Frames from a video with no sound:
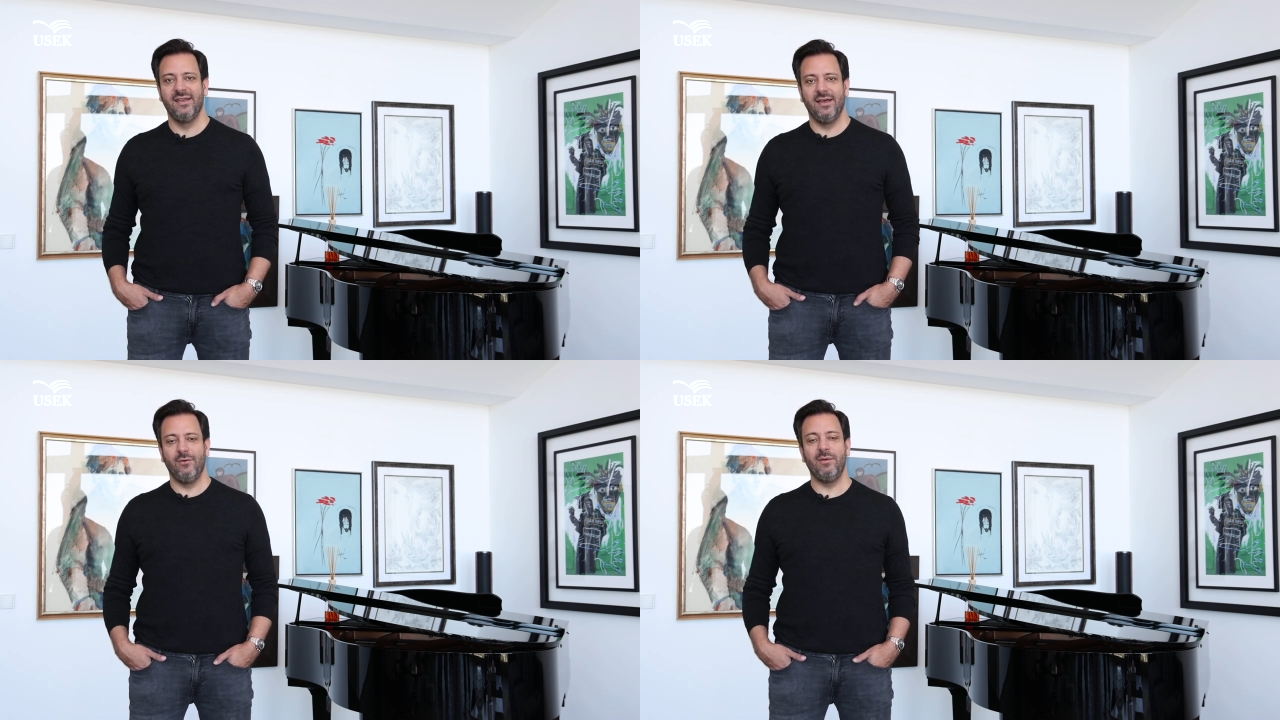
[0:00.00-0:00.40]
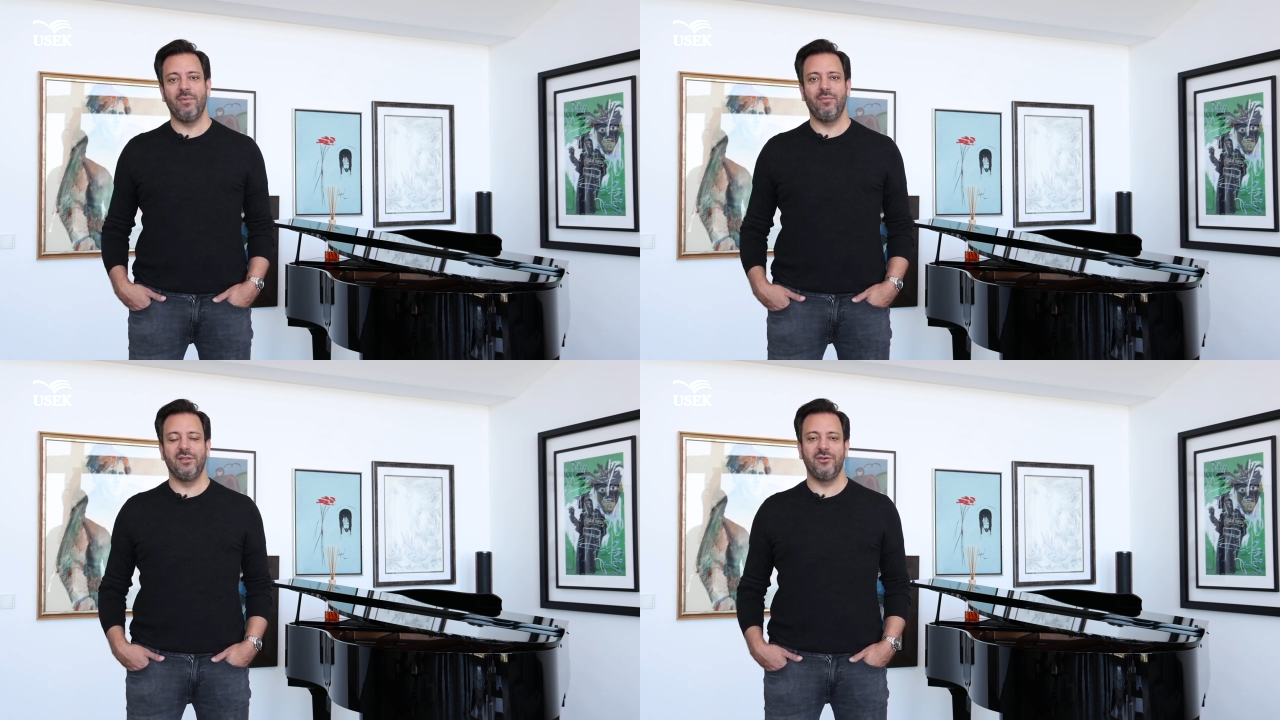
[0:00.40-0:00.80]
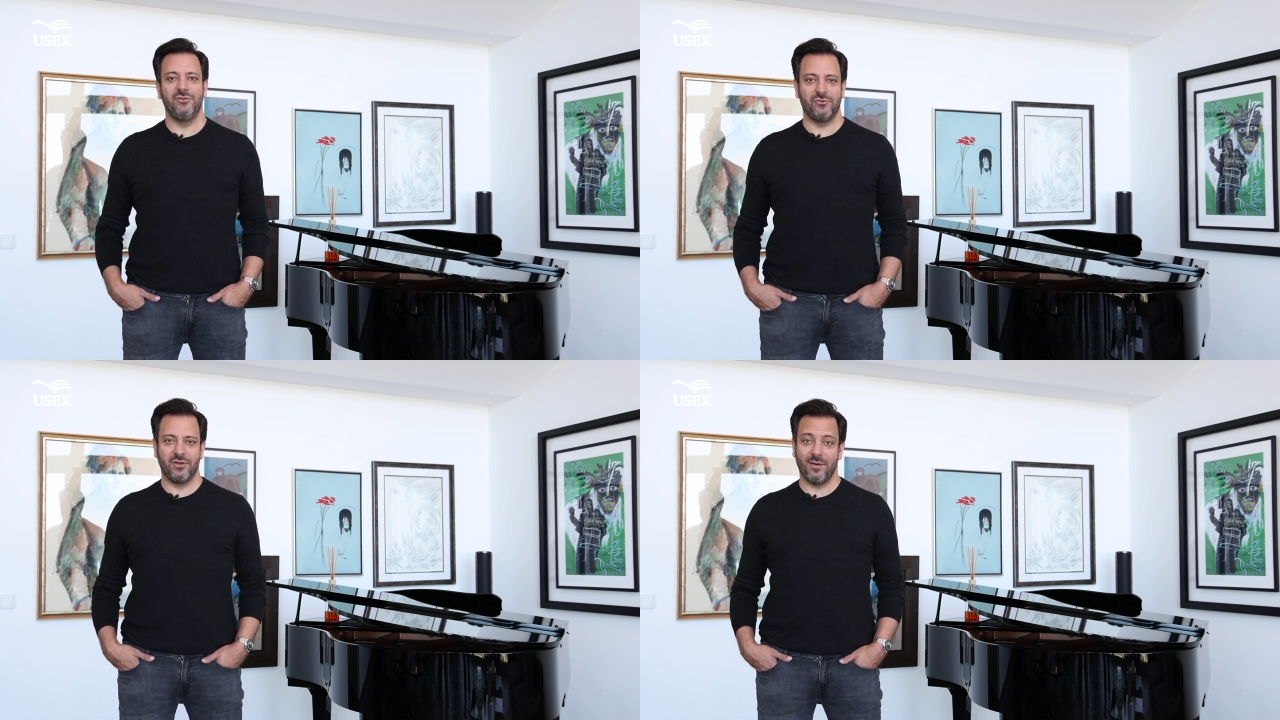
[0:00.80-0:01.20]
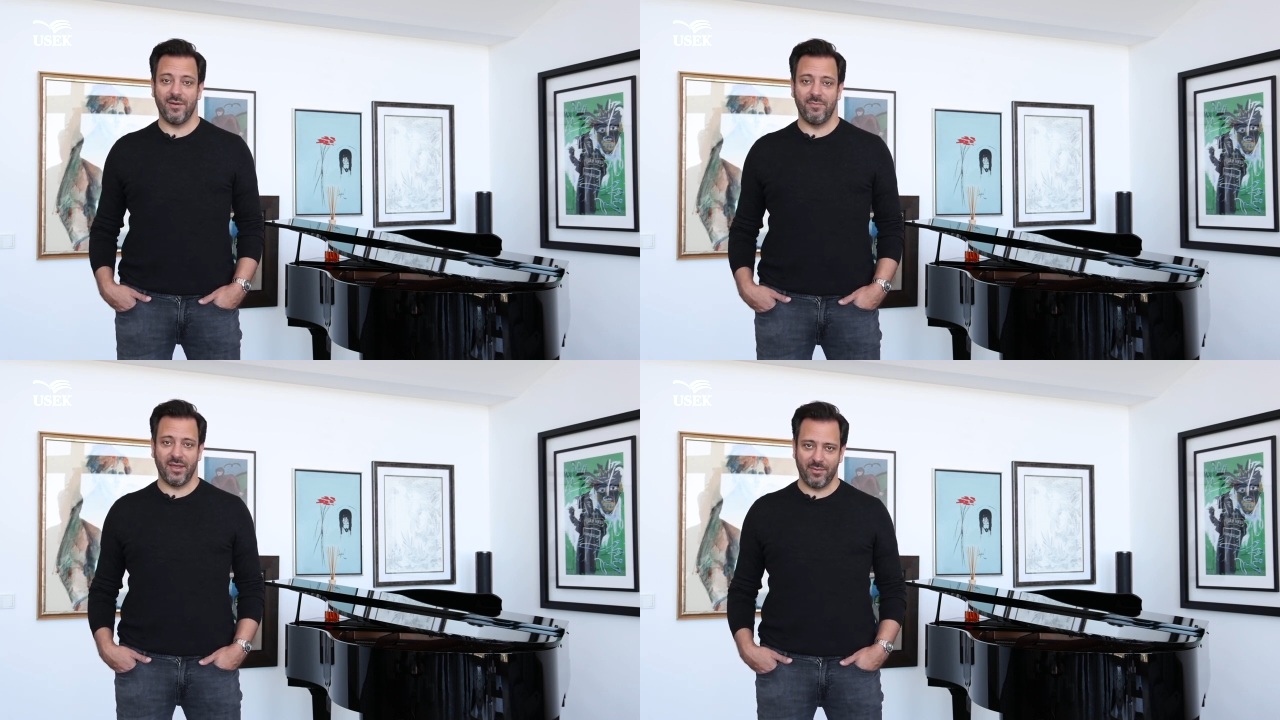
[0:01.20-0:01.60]
when my mother used to come
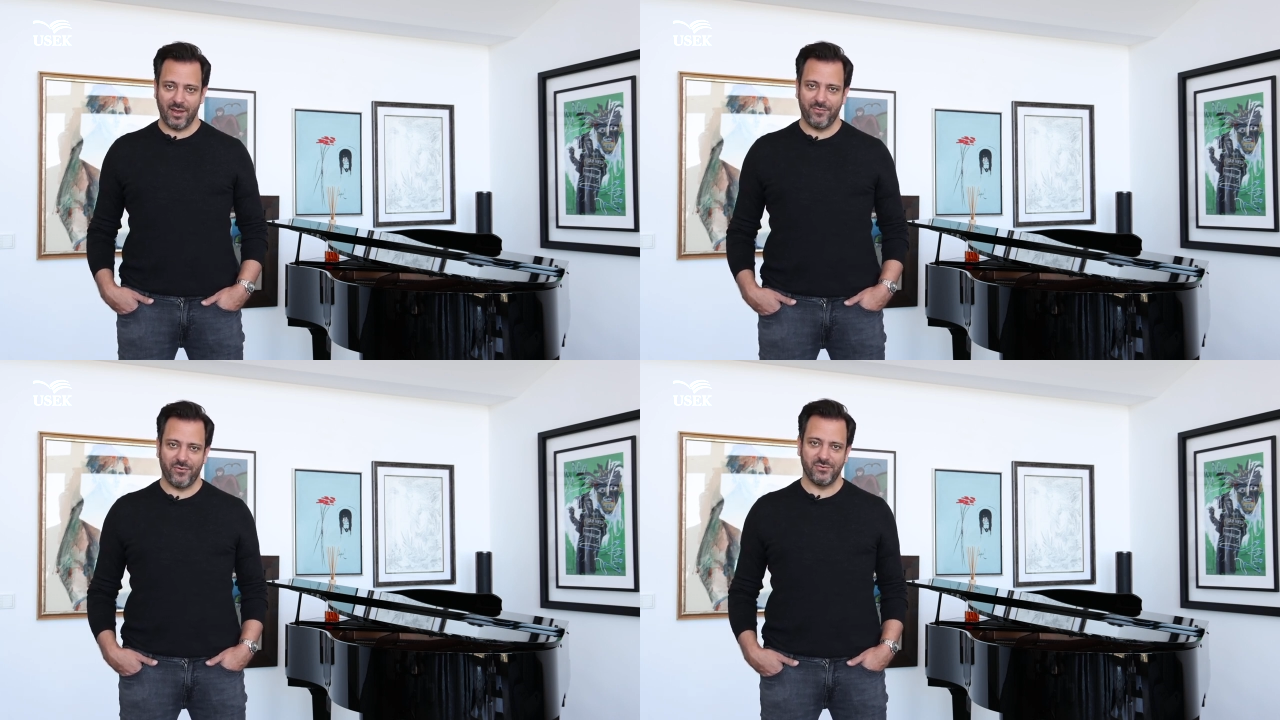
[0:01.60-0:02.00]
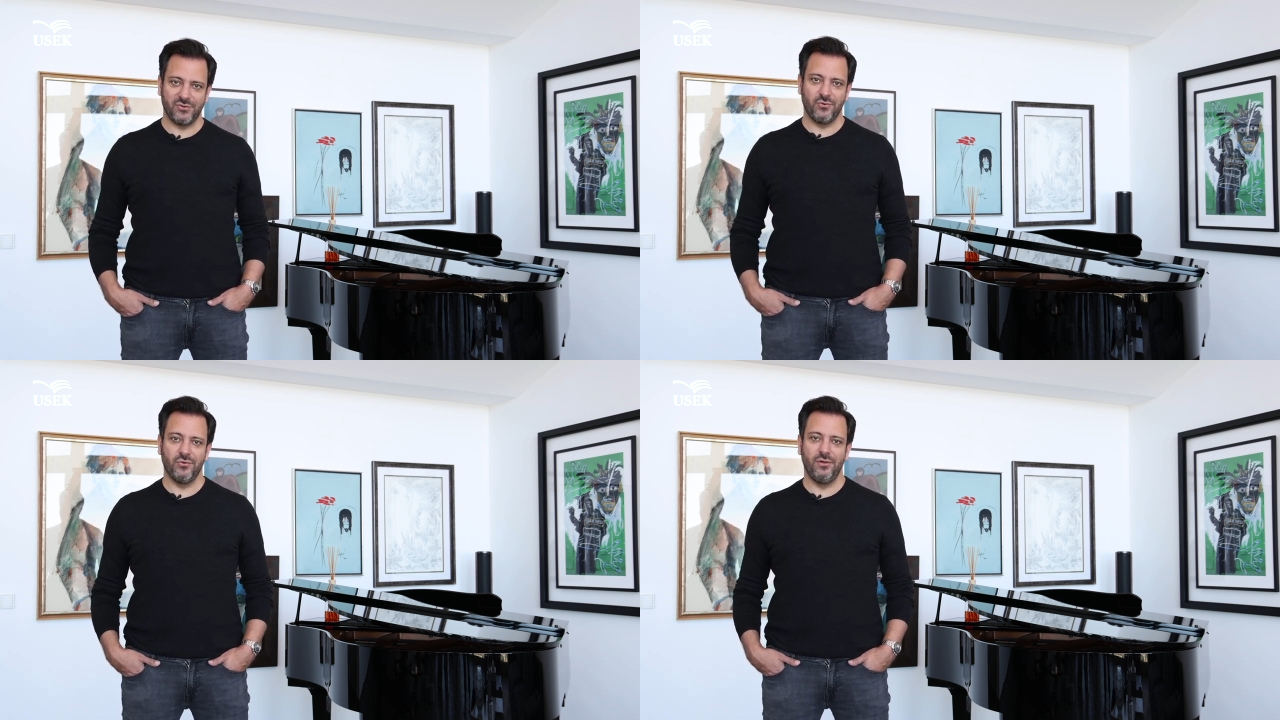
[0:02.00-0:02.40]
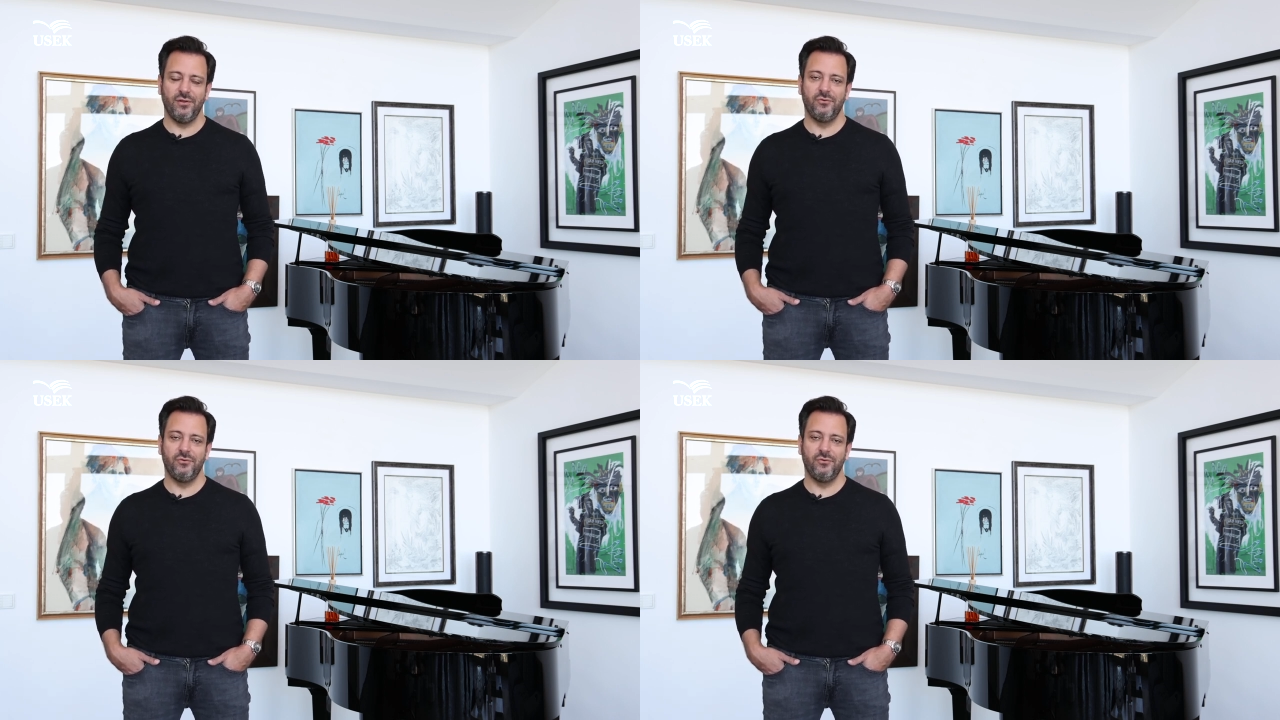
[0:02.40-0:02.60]
and pick me up from school